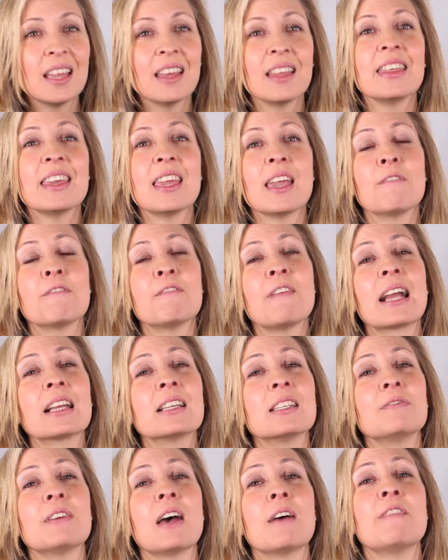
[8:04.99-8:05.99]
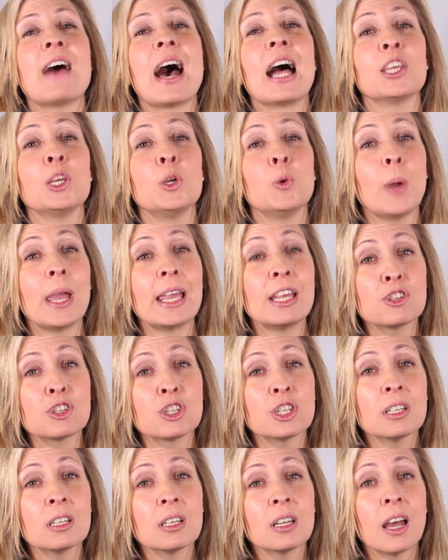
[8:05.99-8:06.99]
the effective
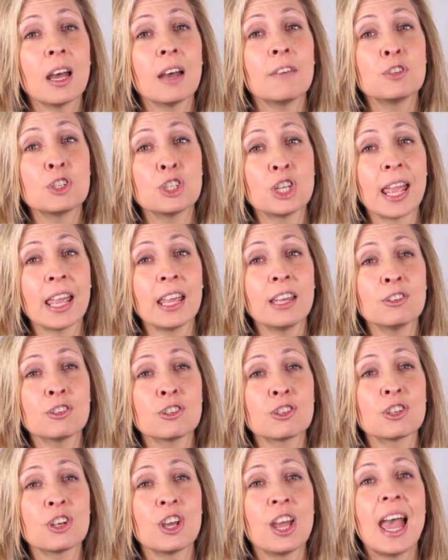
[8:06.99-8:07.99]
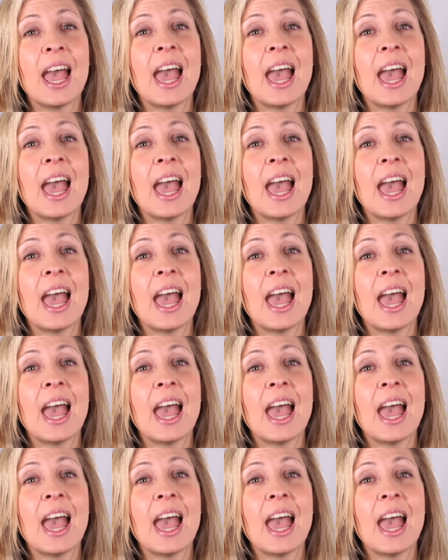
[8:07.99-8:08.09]
evaluation of change,